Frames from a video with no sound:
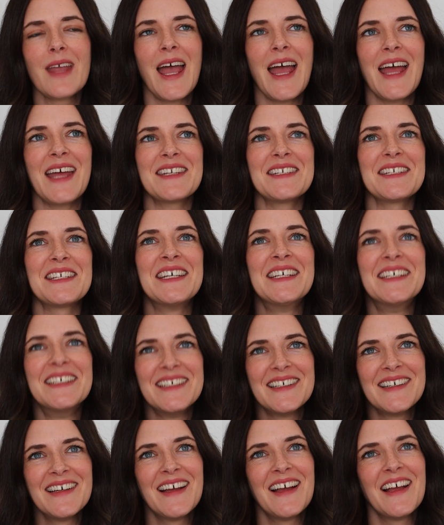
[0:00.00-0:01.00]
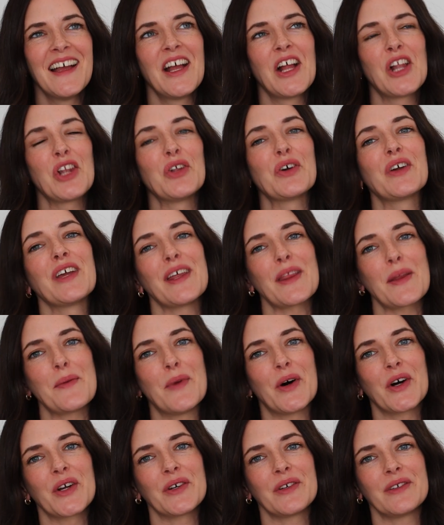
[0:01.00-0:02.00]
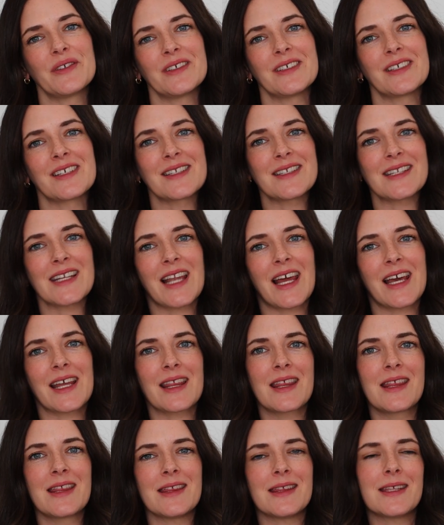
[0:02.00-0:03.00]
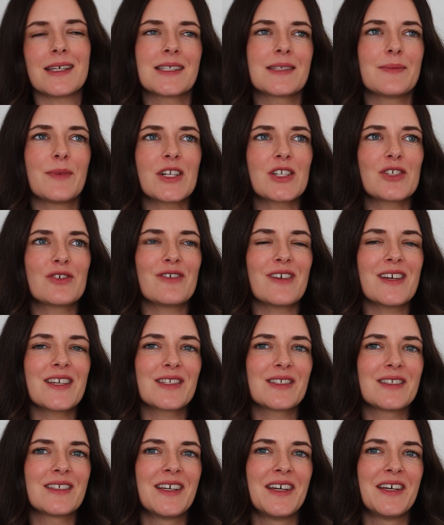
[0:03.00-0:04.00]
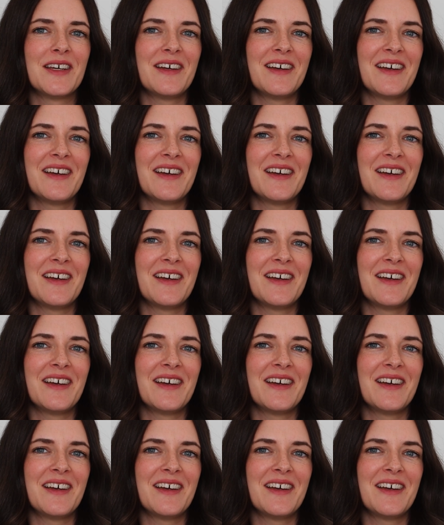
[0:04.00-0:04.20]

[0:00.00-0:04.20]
and looking at the model, you can see like this much dress